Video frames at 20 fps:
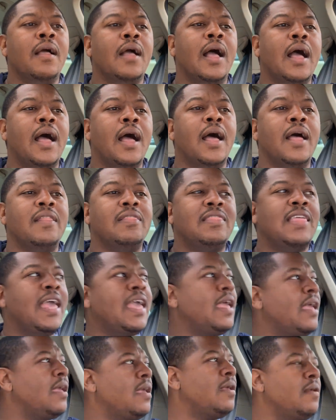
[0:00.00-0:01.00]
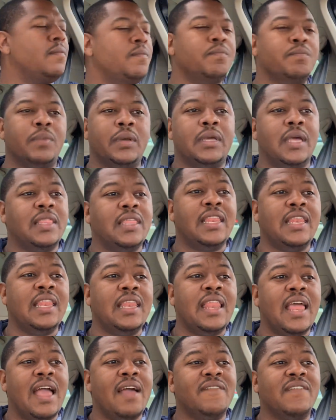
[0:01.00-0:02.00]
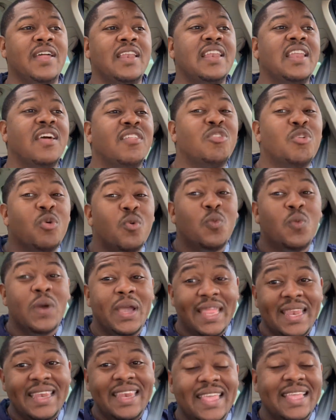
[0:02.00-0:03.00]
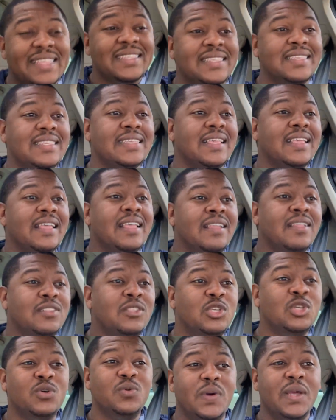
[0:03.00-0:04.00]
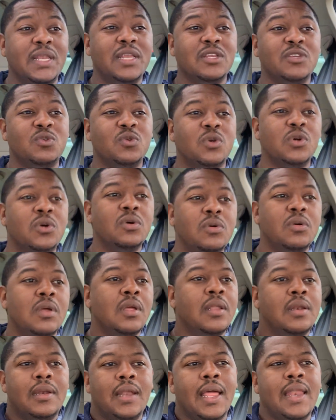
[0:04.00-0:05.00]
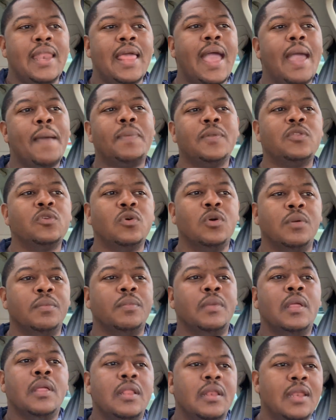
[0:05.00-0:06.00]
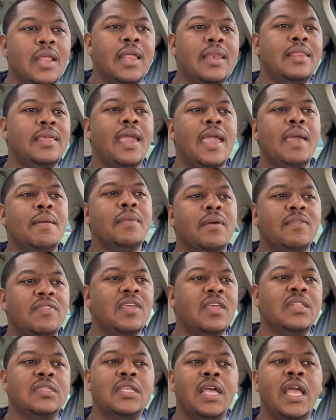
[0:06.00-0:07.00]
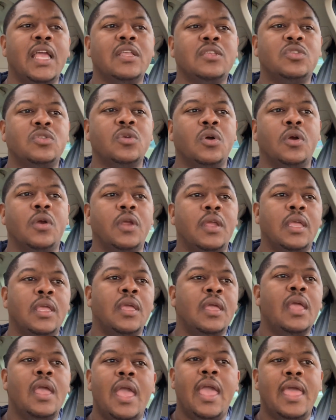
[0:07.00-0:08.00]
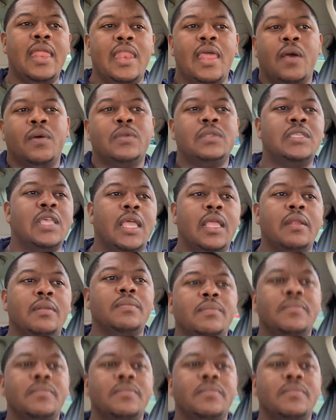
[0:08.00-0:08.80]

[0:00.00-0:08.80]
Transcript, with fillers: uh, they because they didn't have another witness, two witness rule, nothing happened to him. Nothing came of the entire story and that was it.